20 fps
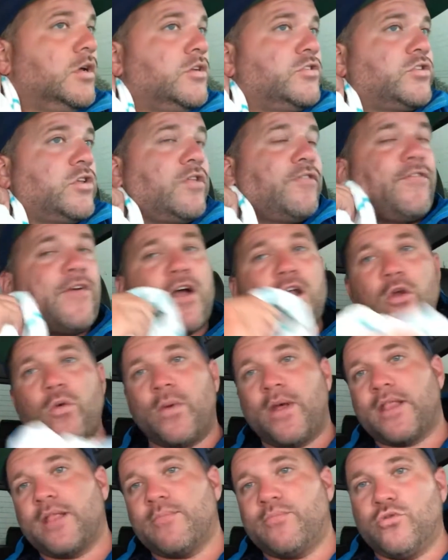so the following
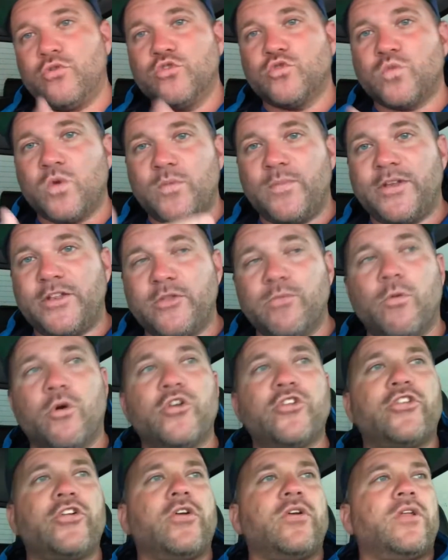week the pools will be more
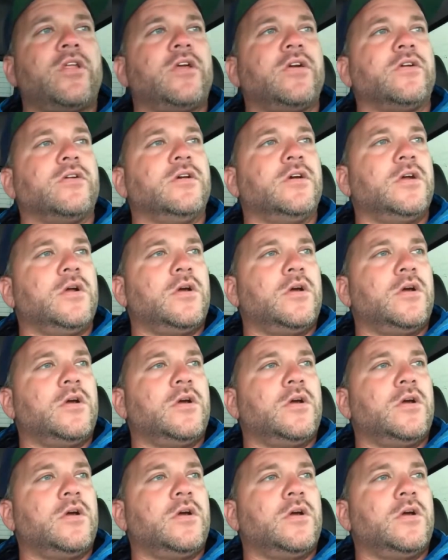dirtier,